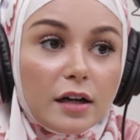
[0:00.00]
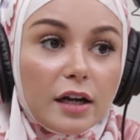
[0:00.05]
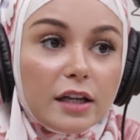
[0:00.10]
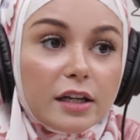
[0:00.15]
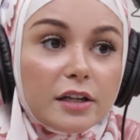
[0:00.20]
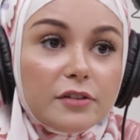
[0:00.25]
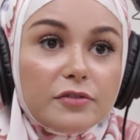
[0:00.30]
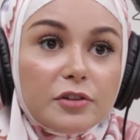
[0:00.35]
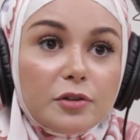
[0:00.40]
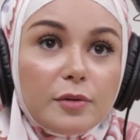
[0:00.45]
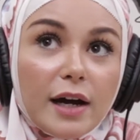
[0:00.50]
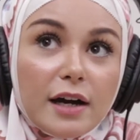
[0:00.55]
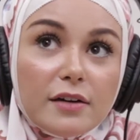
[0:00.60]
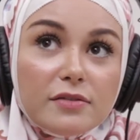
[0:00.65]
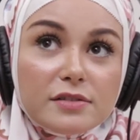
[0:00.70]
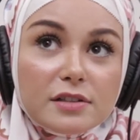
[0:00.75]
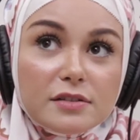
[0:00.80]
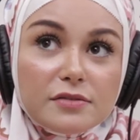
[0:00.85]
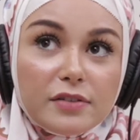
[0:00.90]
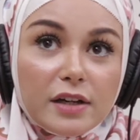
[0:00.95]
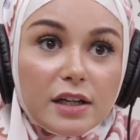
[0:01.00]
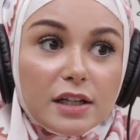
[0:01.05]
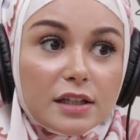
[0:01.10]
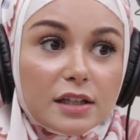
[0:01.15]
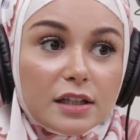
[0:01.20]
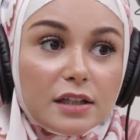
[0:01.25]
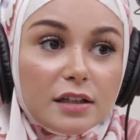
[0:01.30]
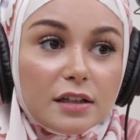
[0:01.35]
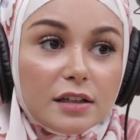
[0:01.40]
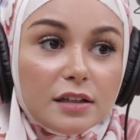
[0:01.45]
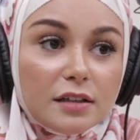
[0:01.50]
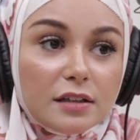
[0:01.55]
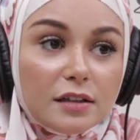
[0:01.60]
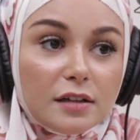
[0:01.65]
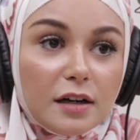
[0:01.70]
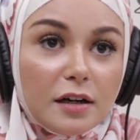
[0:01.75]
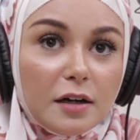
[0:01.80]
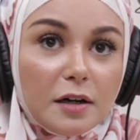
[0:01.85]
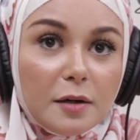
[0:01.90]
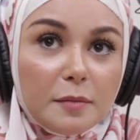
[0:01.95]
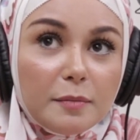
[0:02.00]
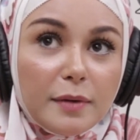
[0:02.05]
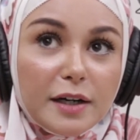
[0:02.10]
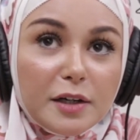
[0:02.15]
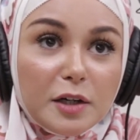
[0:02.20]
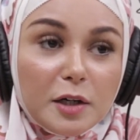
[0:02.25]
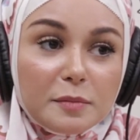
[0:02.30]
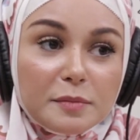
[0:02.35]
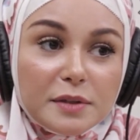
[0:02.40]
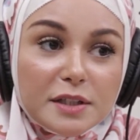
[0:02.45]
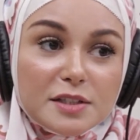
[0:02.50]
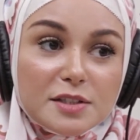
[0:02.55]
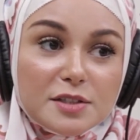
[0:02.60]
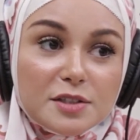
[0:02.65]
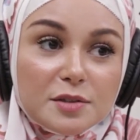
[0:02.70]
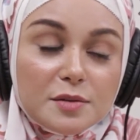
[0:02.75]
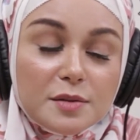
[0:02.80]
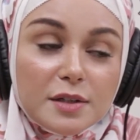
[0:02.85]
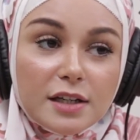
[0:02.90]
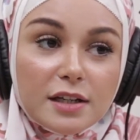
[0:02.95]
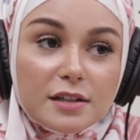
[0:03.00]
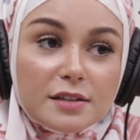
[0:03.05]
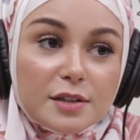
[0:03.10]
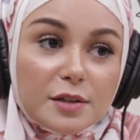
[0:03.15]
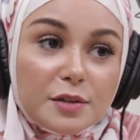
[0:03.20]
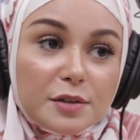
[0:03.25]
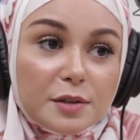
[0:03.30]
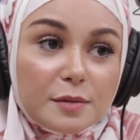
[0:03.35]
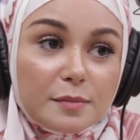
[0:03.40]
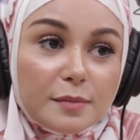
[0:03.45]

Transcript: and if you have to fake it, by all means do it until you